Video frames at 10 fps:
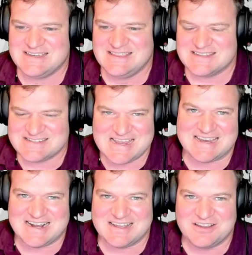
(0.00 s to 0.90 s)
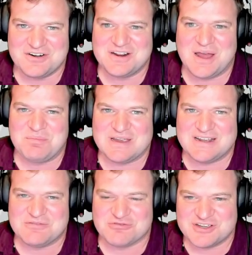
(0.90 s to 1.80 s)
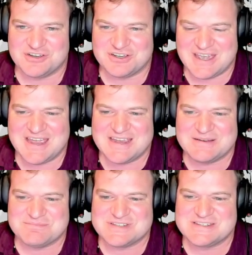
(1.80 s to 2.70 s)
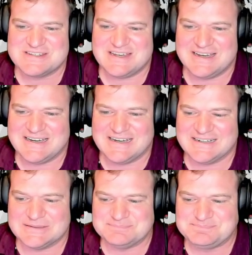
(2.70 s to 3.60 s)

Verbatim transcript: the second I loaded up any real games, uh,